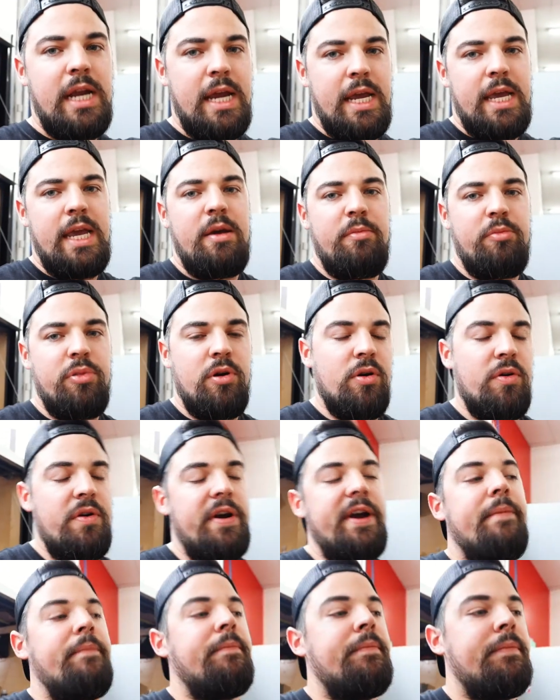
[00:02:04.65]
I can't
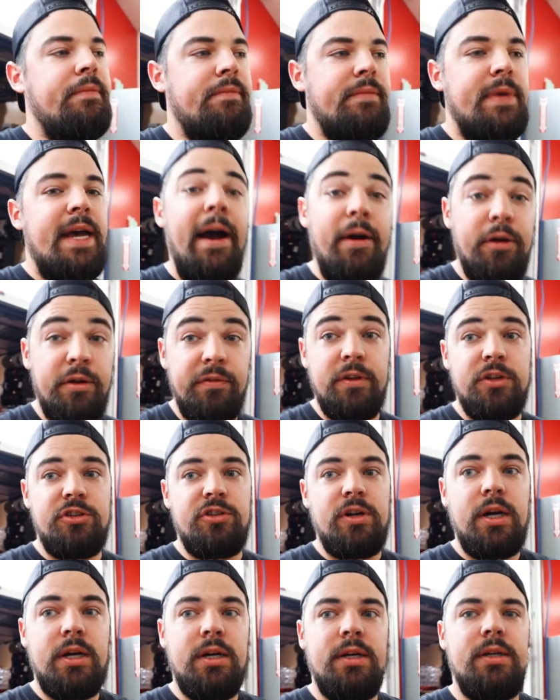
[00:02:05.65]
program out of the
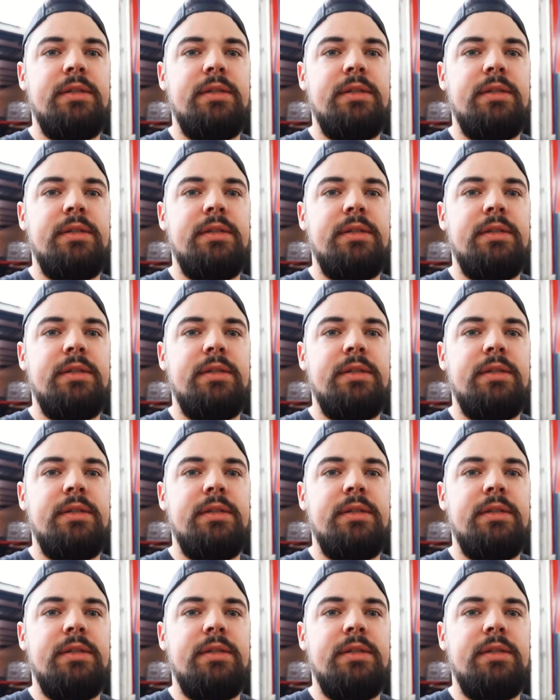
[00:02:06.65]
truck.